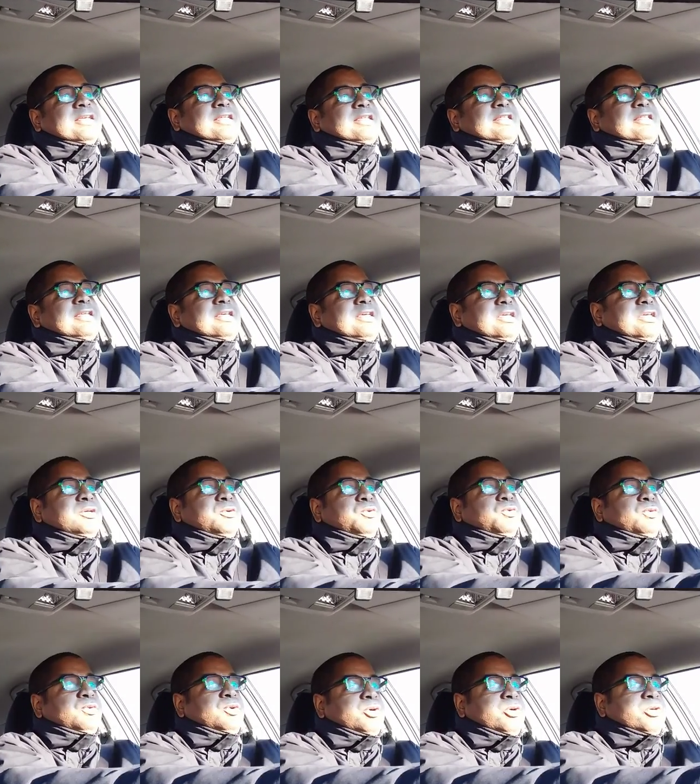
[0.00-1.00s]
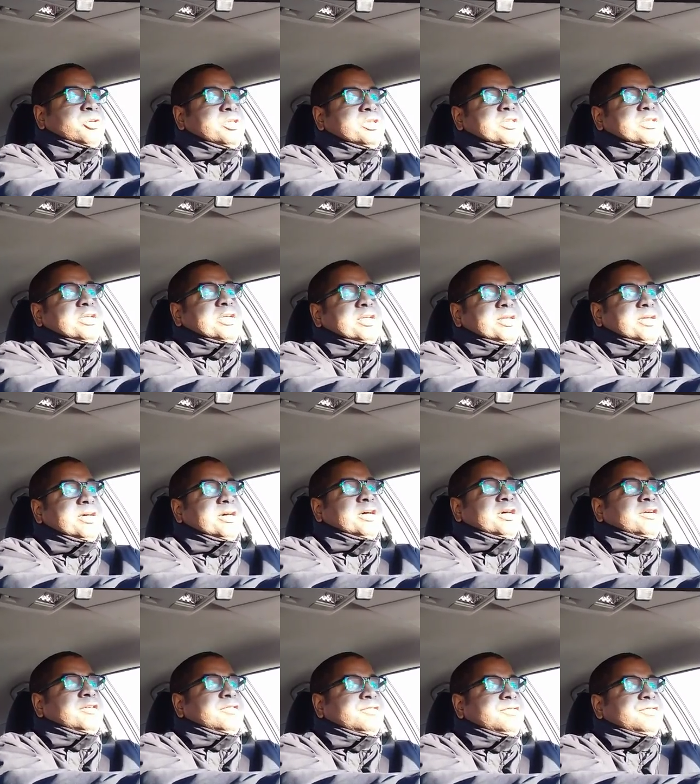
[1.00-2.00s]
The worst
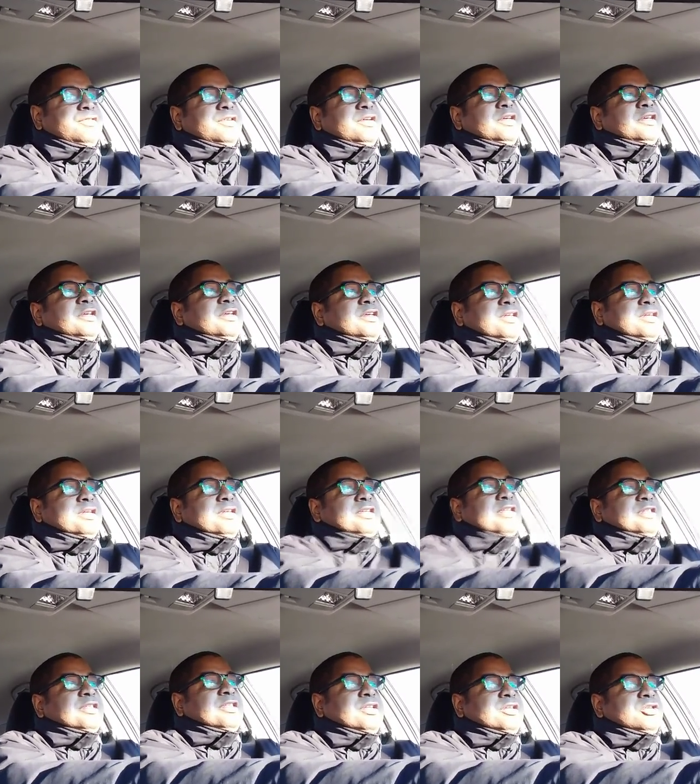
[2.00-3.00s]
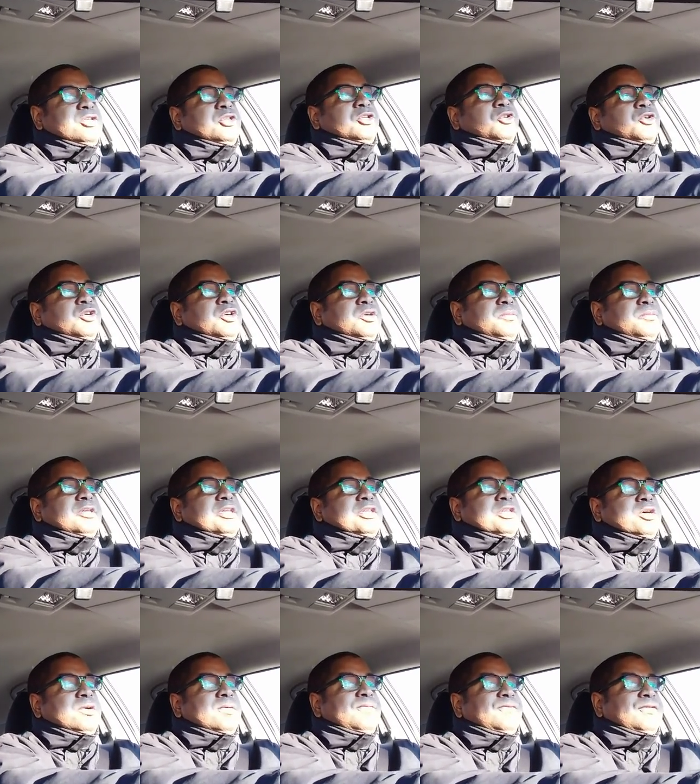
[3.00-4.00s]
of the storm
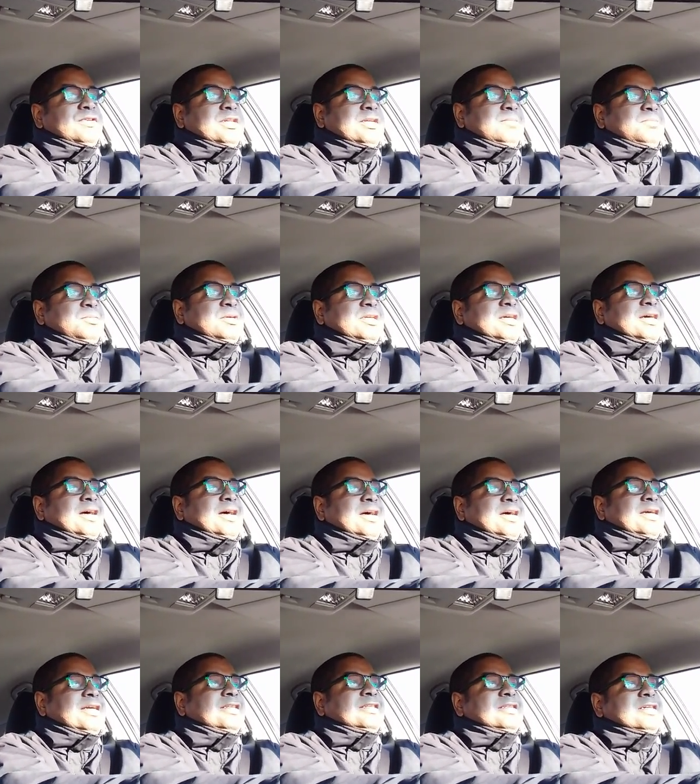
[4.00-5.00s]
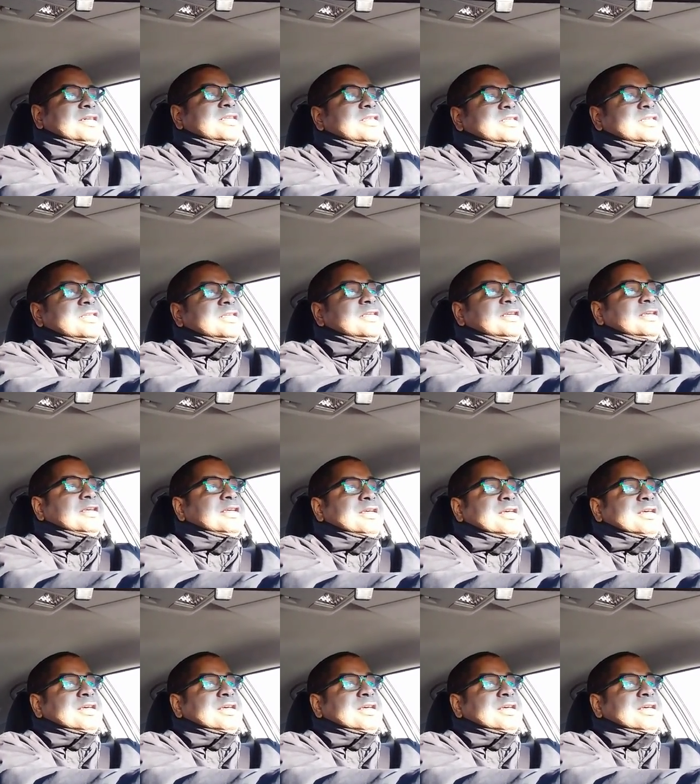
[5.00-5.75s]
is hopefully behind us.